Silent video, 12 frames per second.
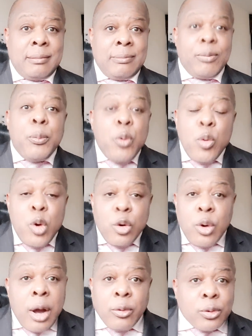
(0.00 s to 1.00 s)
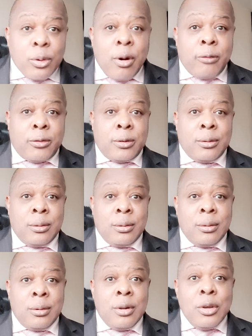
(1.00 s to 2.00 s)
People who don't know how to govern.
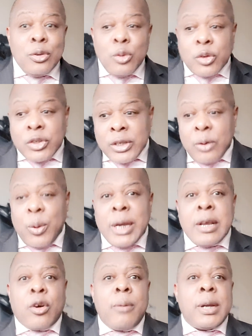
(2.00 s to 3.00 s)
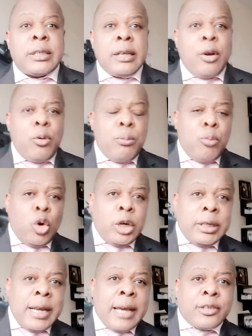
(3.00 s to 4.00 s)
You see, when they come and say they will
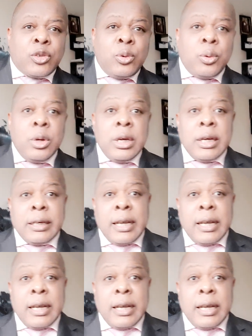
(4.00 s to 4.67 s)
molly next you,